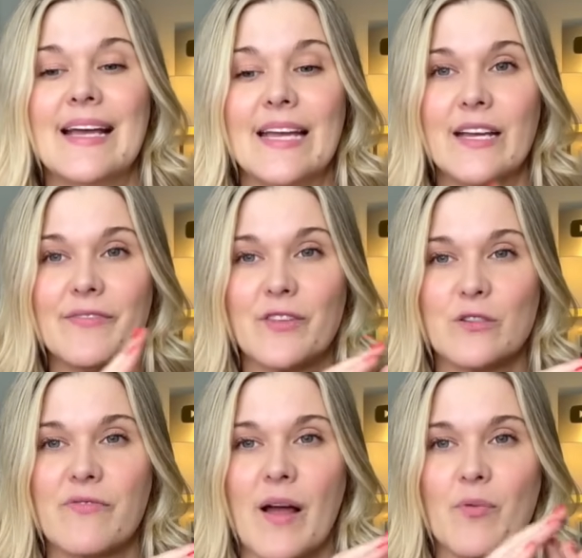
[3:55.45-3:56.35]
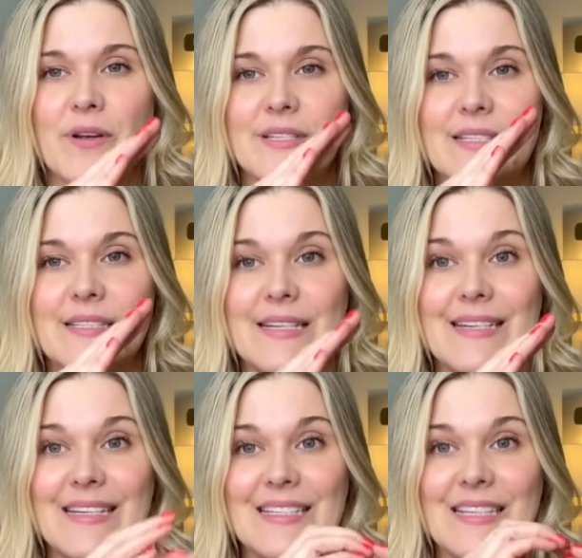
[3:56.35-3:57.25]
If those fibroids
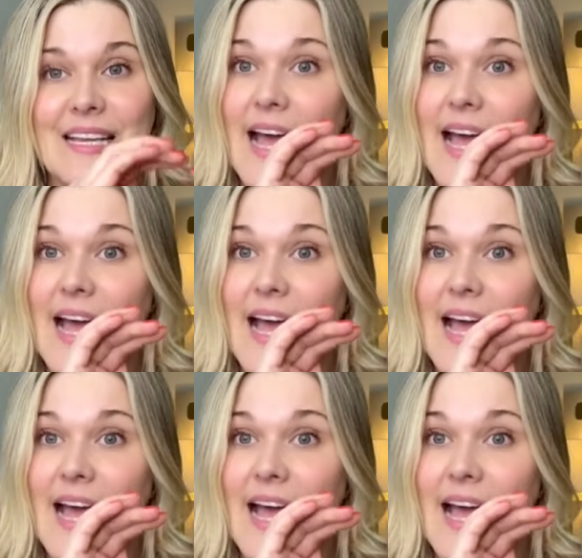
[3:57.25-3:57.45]
extend into the